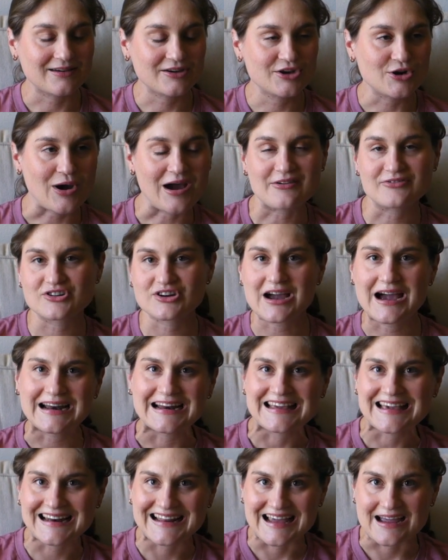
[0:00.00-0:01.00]
after kind
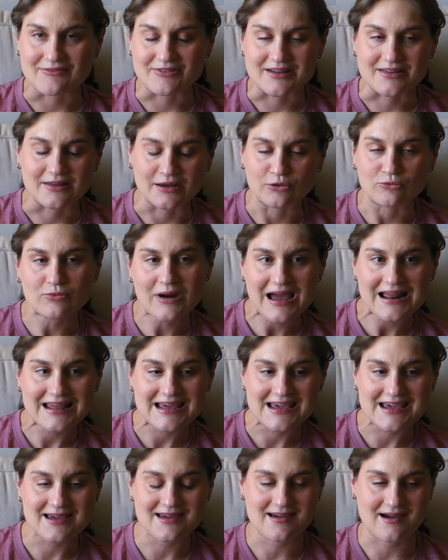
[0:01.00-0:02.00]
of getting everything ready,